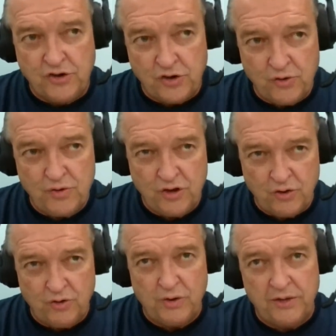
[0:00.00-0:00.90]
Do
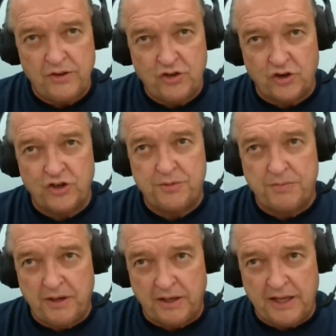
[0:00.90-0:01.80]
you in the church
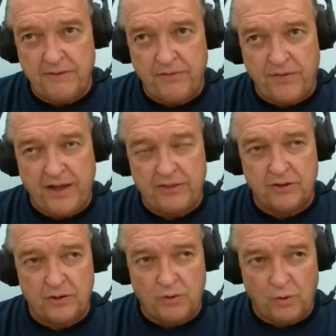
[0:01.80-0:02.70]
believe that
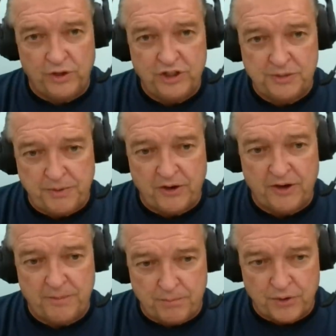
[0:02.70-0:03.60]
the Holy
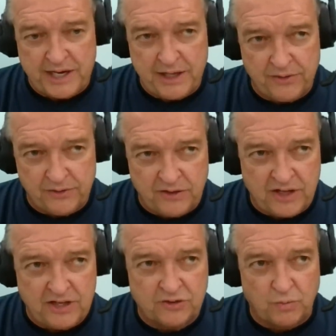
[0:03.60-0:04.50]
Spirit
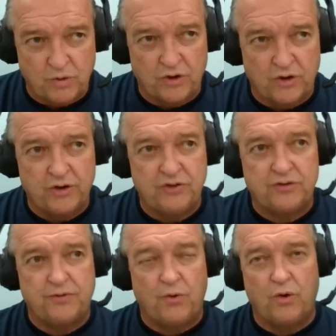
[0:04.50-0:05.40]
breathed these
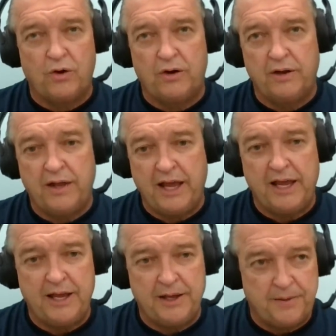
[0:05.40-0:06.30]
words for
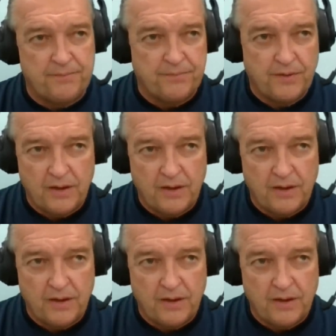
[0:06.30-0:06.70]
a